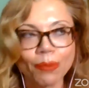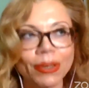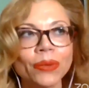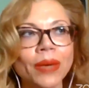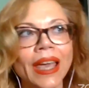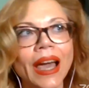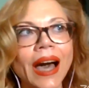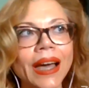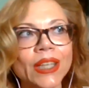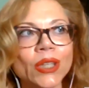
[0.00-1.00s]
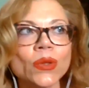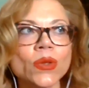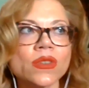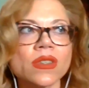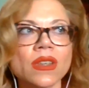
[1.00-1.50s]
By the way, I
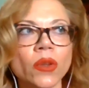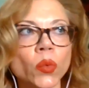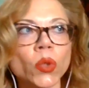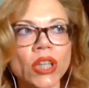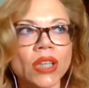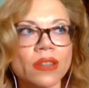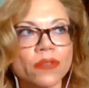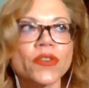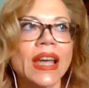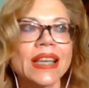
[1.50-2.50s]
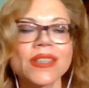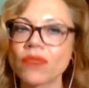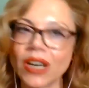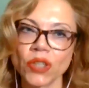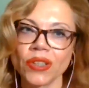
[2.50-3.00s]
used the phrase
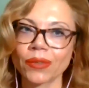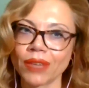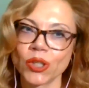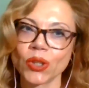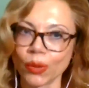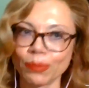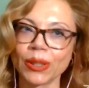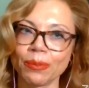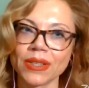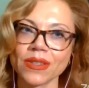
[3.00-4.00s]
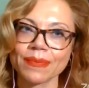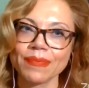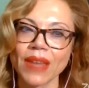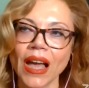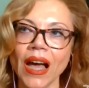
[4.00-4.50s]
Russian aggression on purpose.
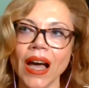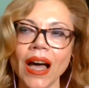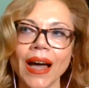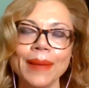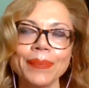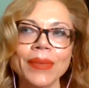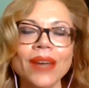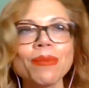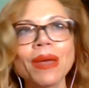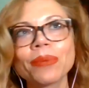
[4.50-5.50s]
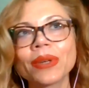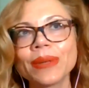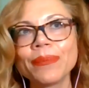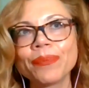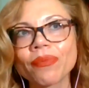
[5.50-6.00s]
I
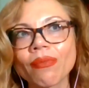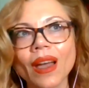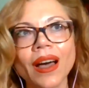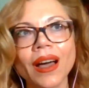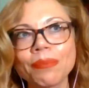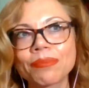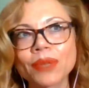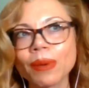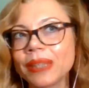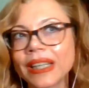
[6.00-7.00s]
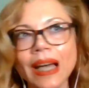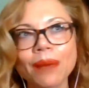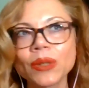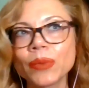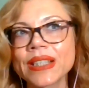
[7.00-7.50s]
remember probably a
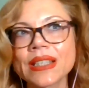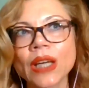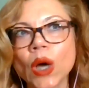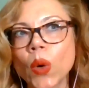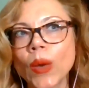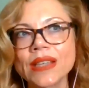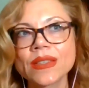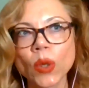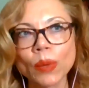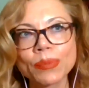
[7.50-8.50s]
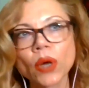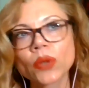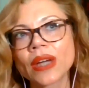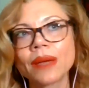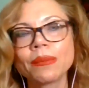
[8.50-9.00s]
couple of weeks ago, I saw a
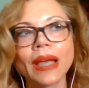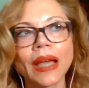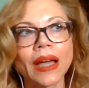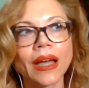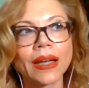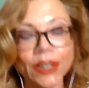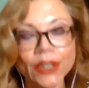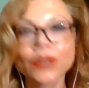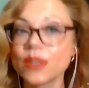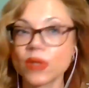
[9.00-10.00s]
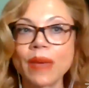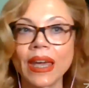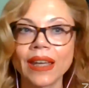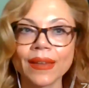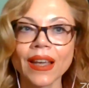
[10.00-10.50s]
program here in
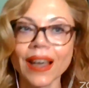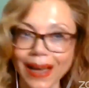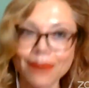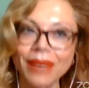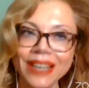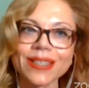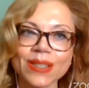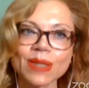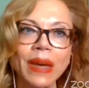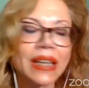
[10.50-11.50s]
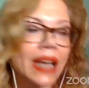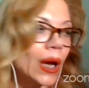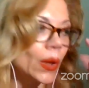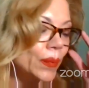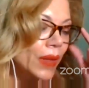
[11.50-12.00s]
Spain. I'm based in Spain
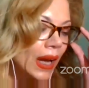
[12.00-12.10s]
now.